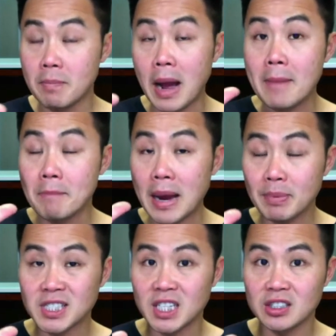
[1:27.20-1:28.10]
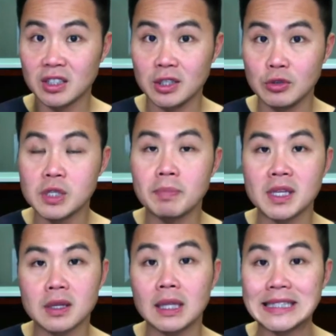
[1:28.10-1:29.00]
I might potentially use
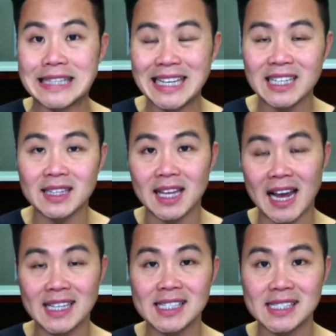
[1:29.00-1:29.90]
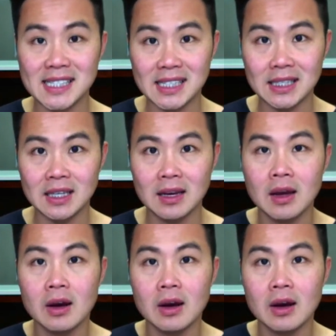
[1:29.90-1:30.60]
based on the data that I see